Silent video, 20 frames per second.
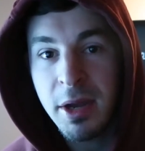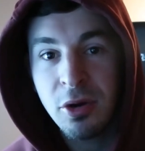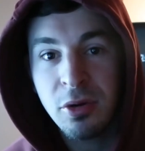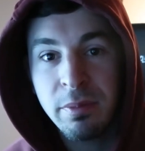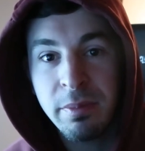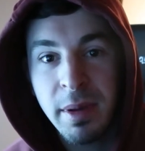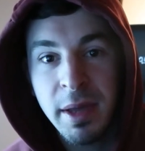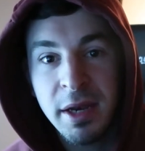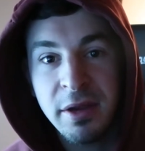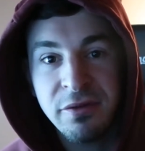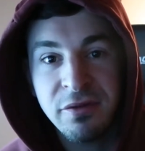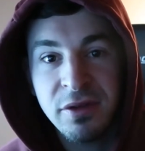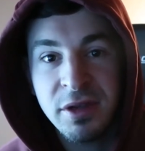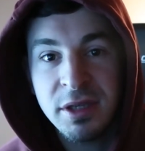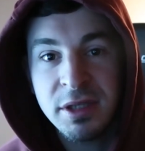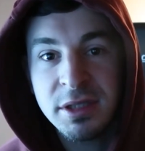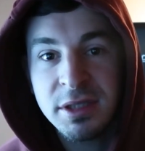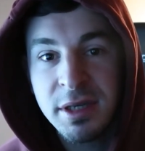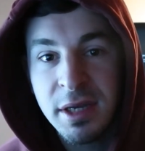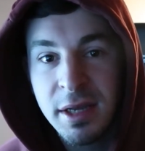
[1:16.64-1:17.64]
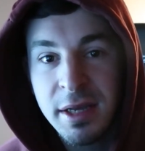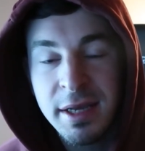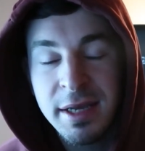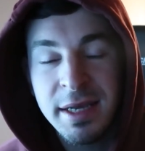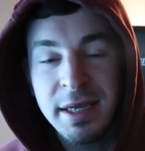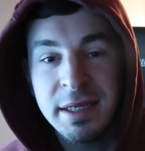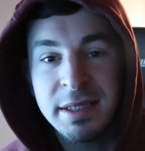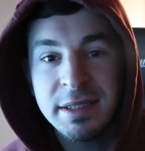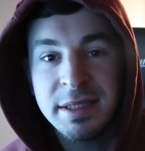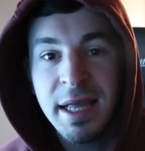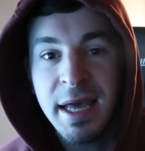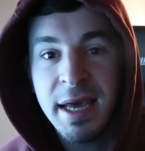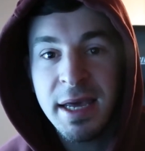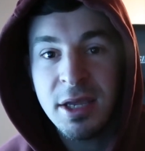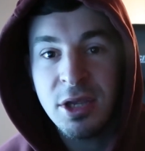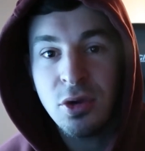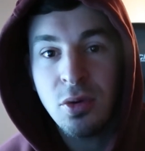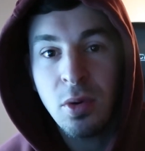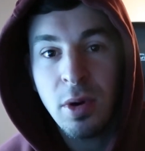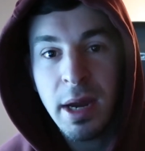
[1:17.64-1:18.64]
better benefits, is
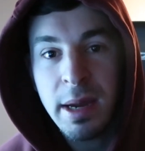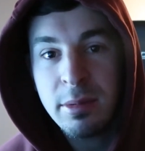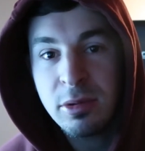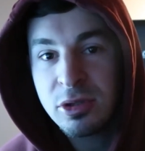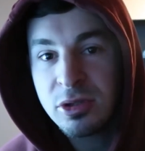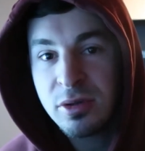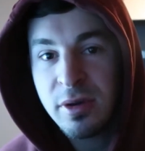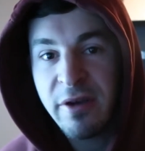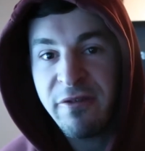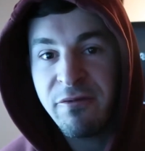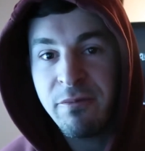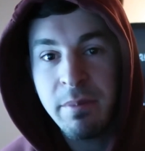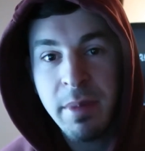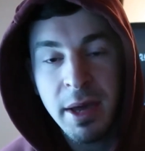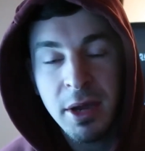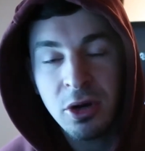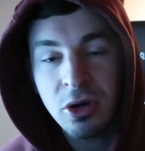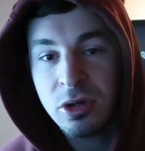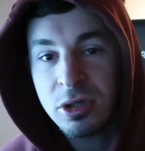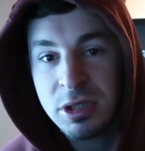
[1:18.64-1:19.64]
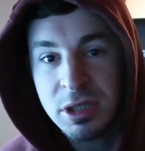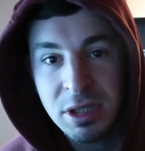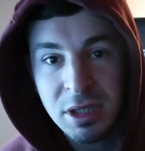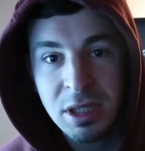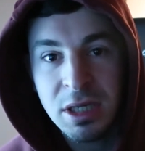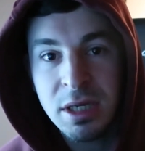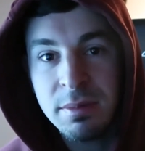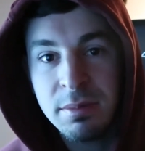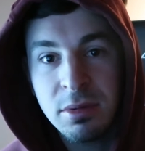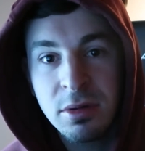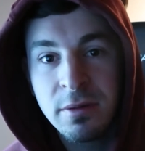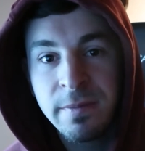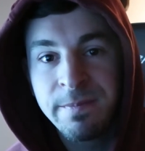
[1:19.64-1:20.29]
that you're able to have better sleep.